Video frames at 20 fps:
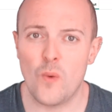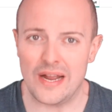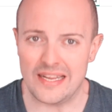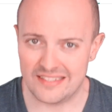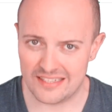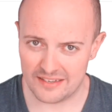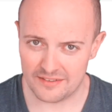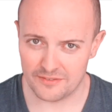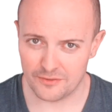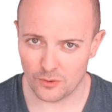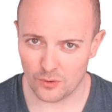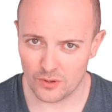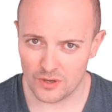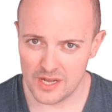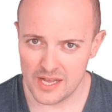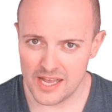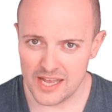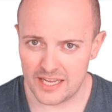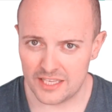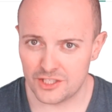waiting for,
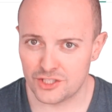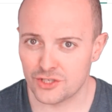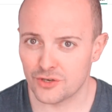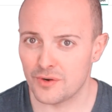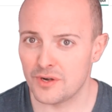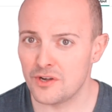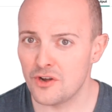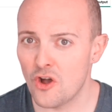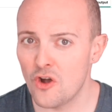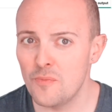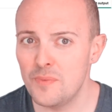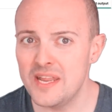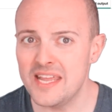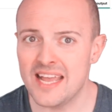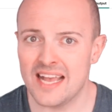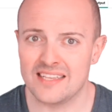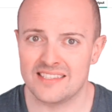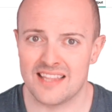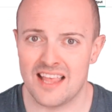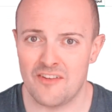ensuring nobody
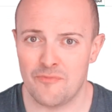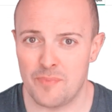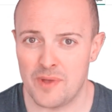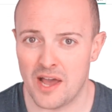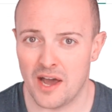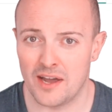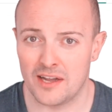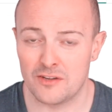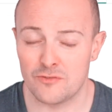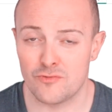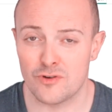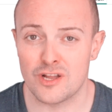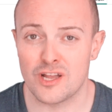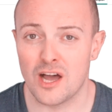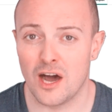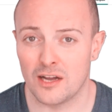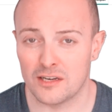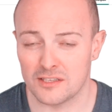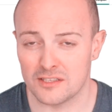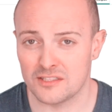gets left behind
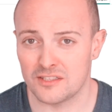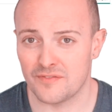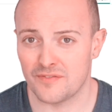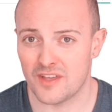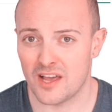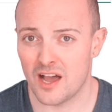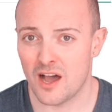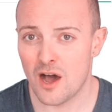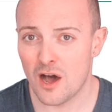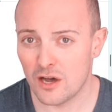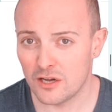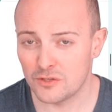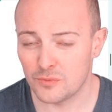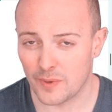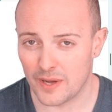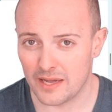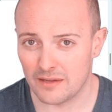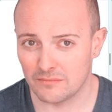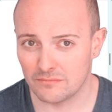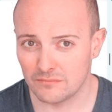regardless of their
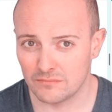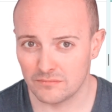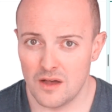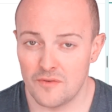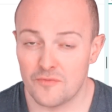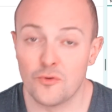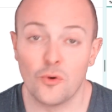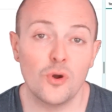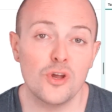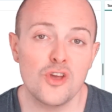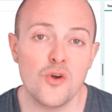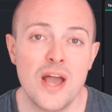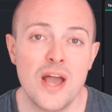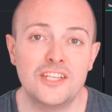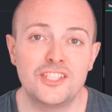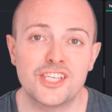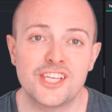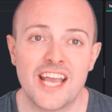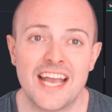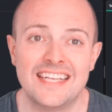hardware. For all
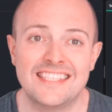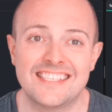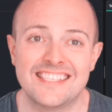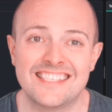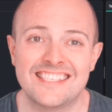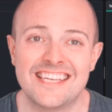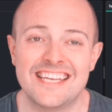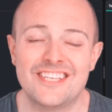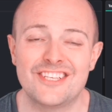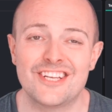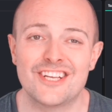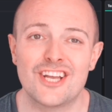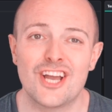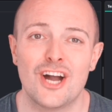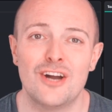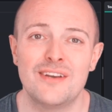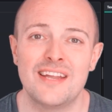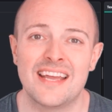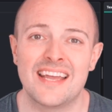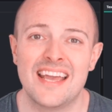educators teaching
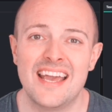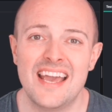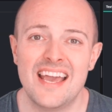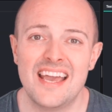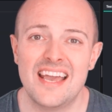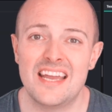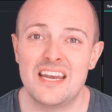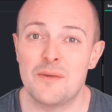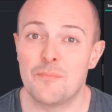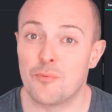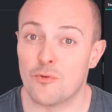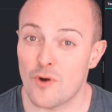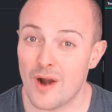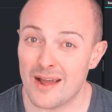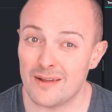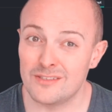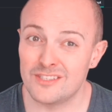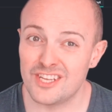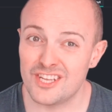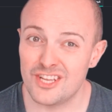coding in a
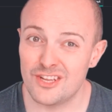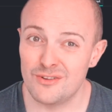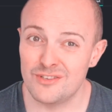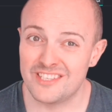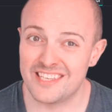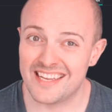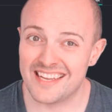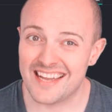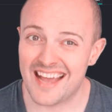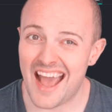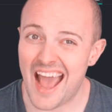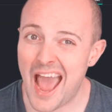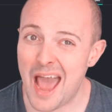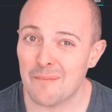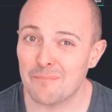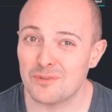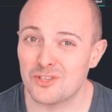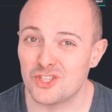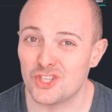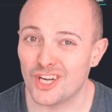browser-using,
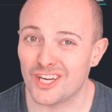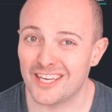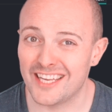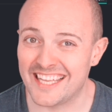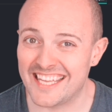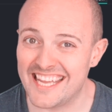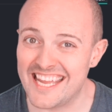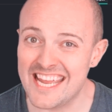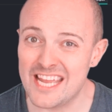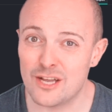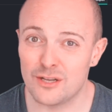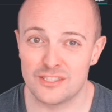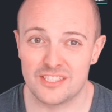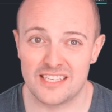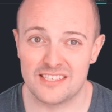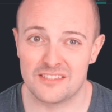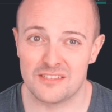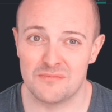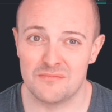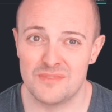app-juggling
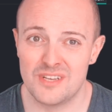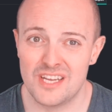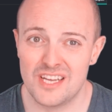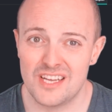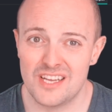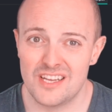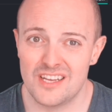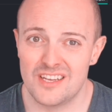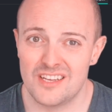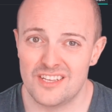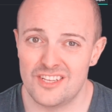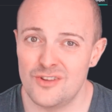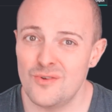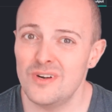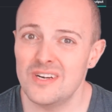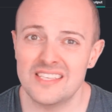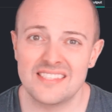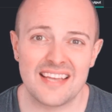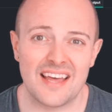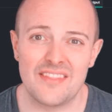ecosystem, you
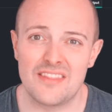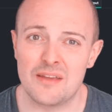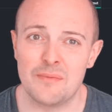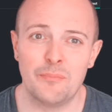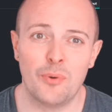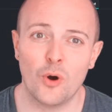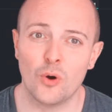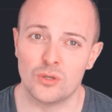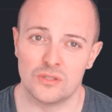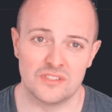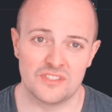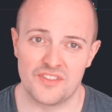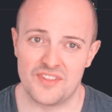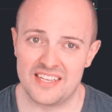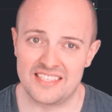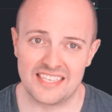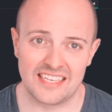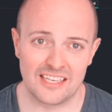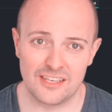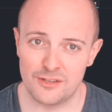understand the importance of
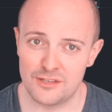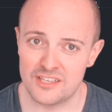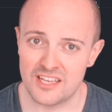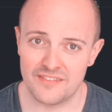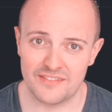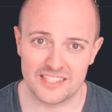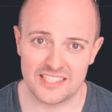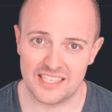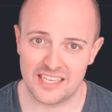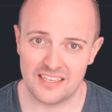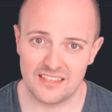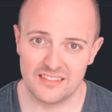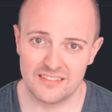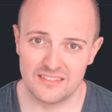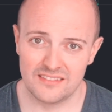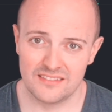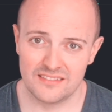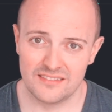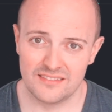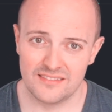this inclusivity.
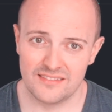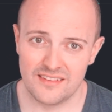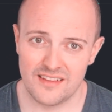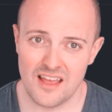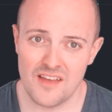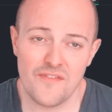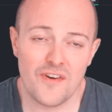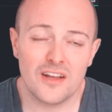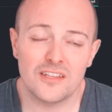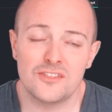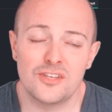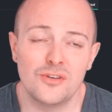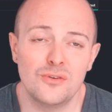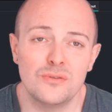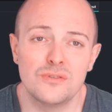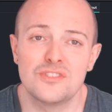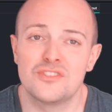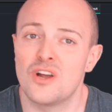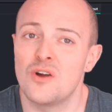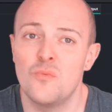If our
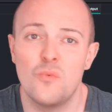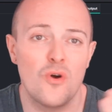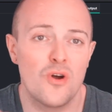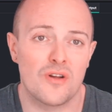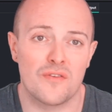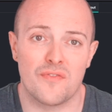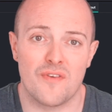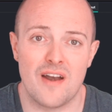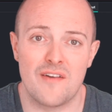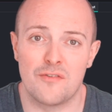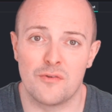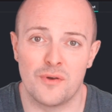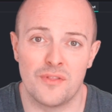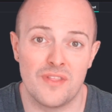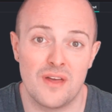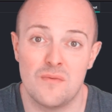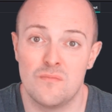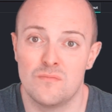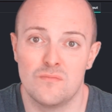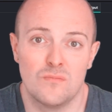tools don't work for everyone,
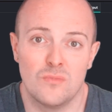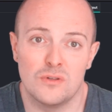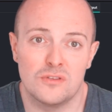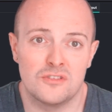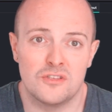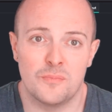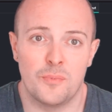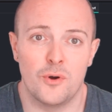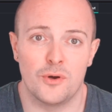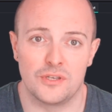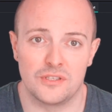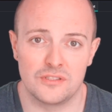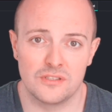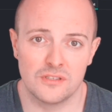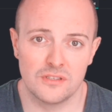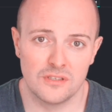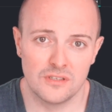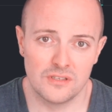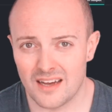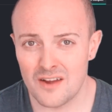then what's the point?
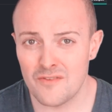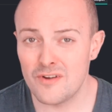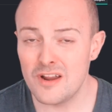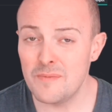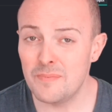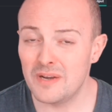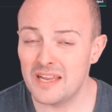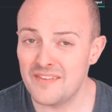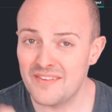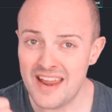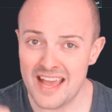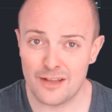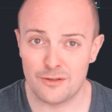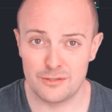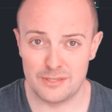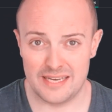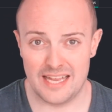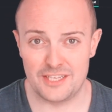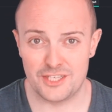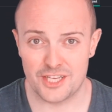I really believe in
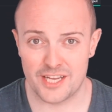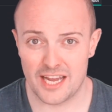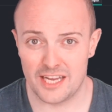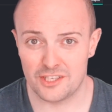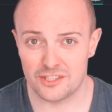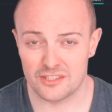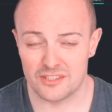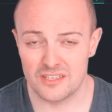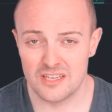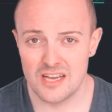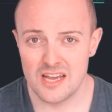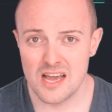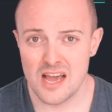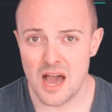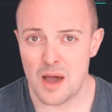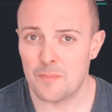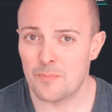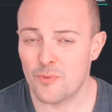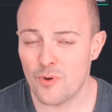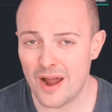equity in education,
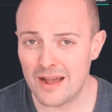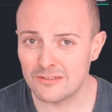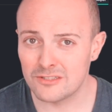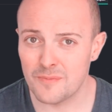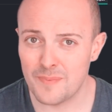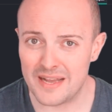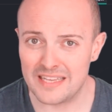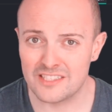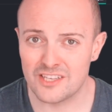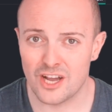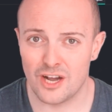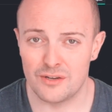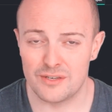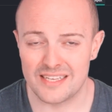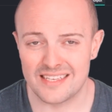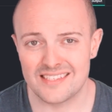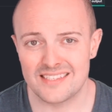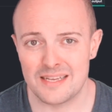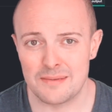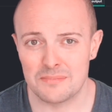and browser-based
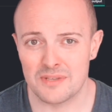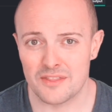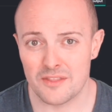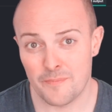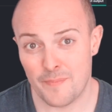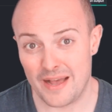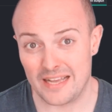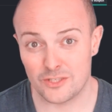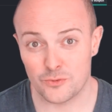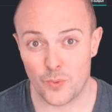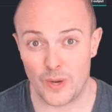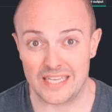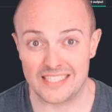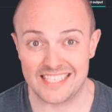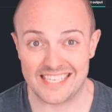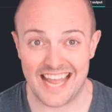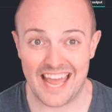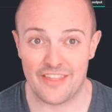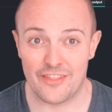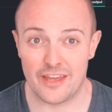coding seems like the best way
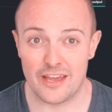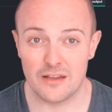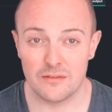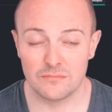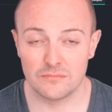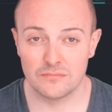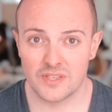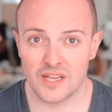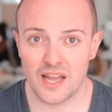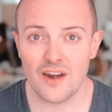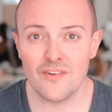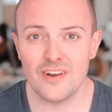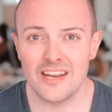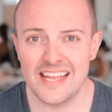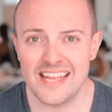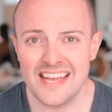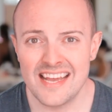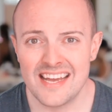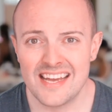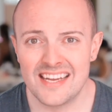to get there.
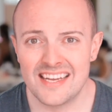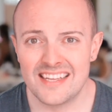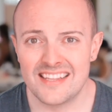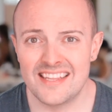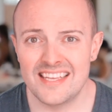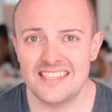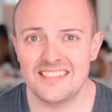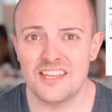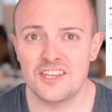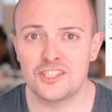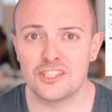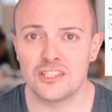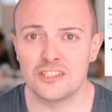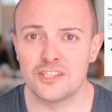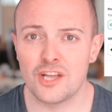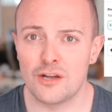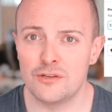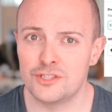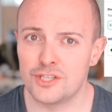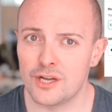Currently, this digital
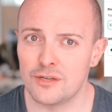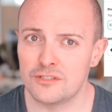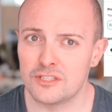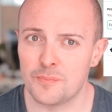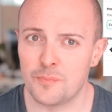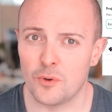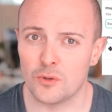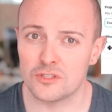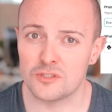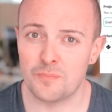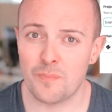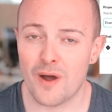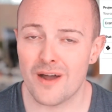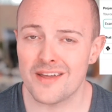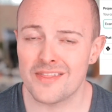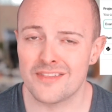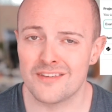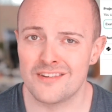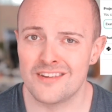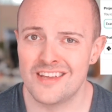dojo supports
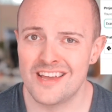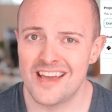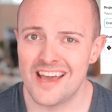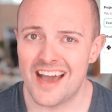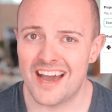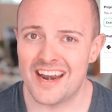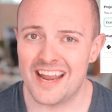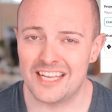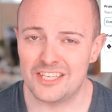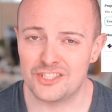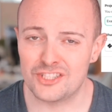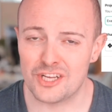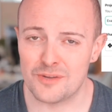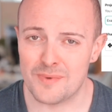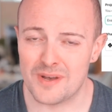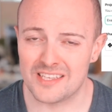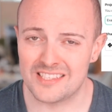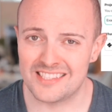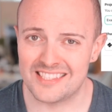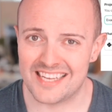Python and
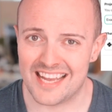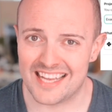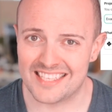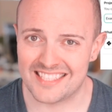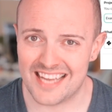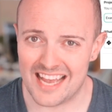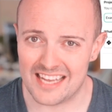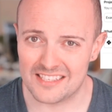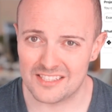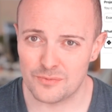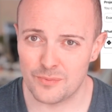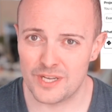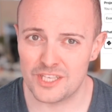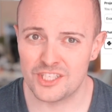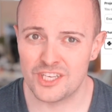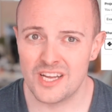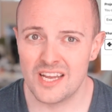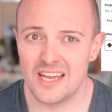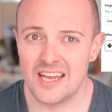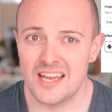HTML, CSS,
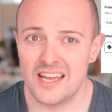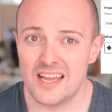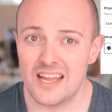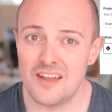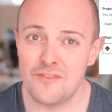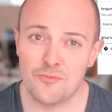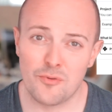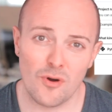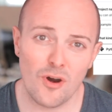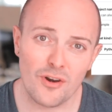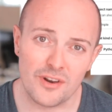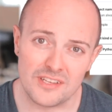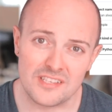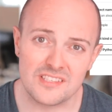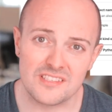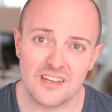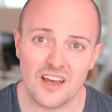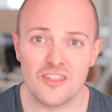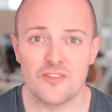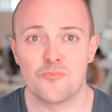which, if we're
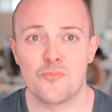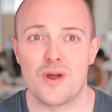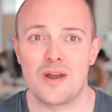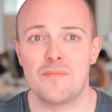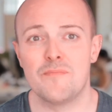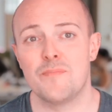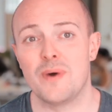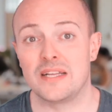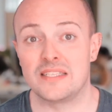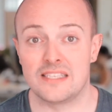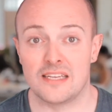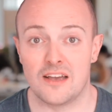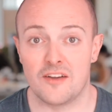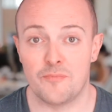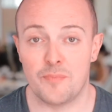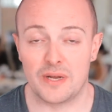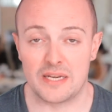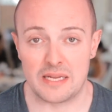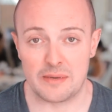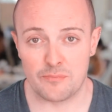honest, are the bread and butter
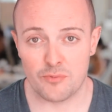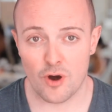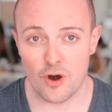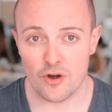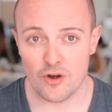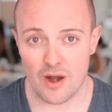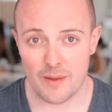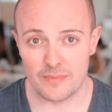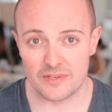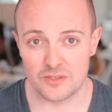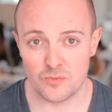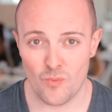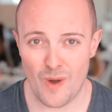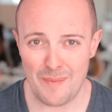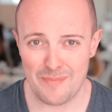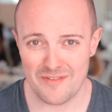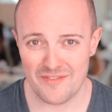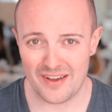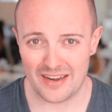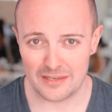of budding programmers and
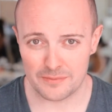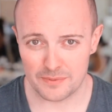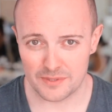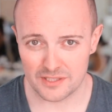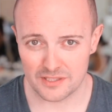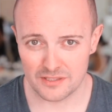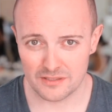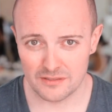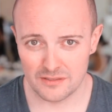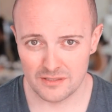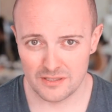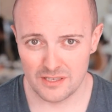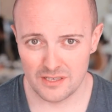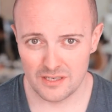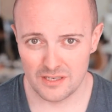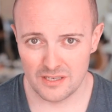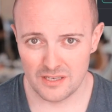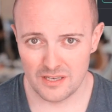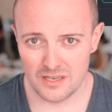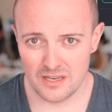web developers.
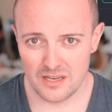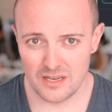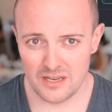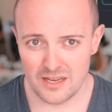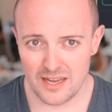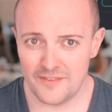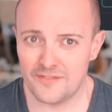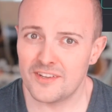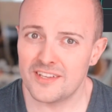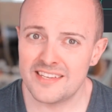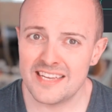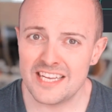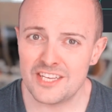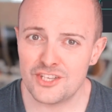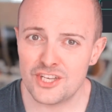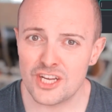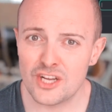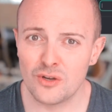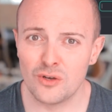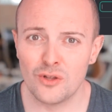If you're
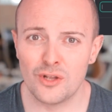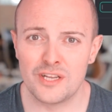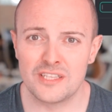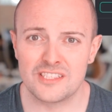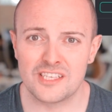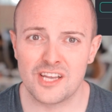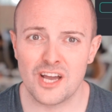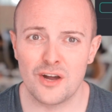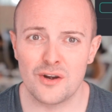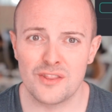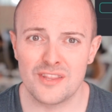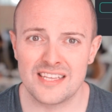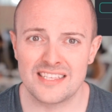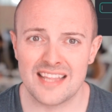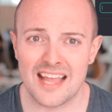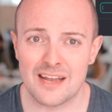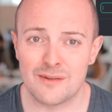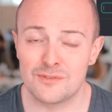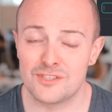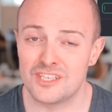teaching or learning to code in these
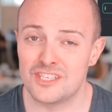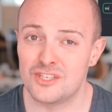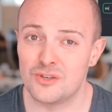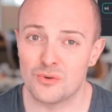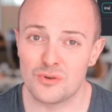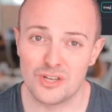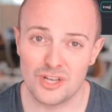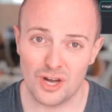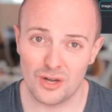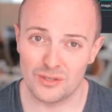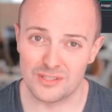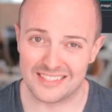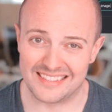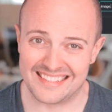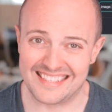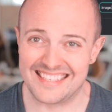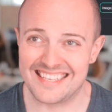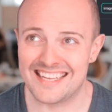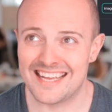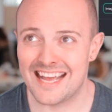languages, you're
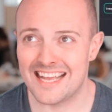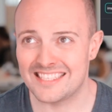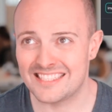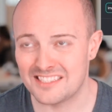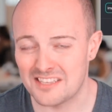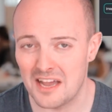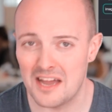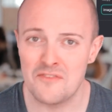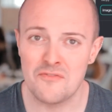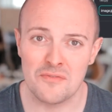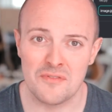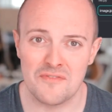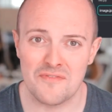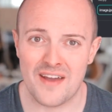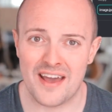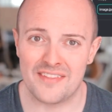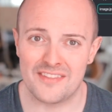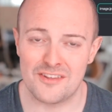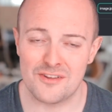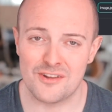golden, aside from the
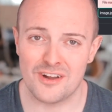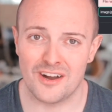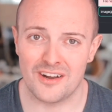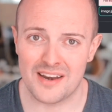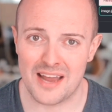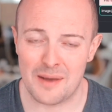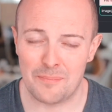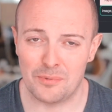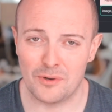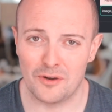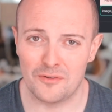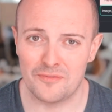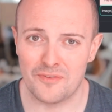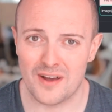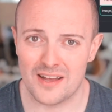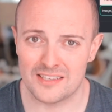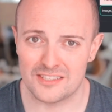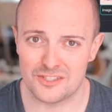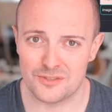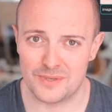fact that you can't upload
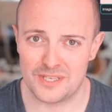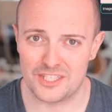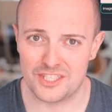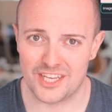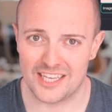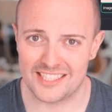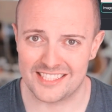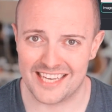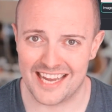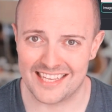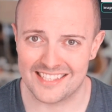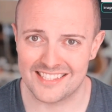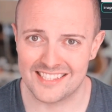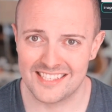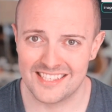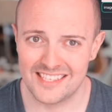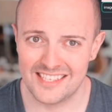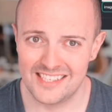files to it just yet.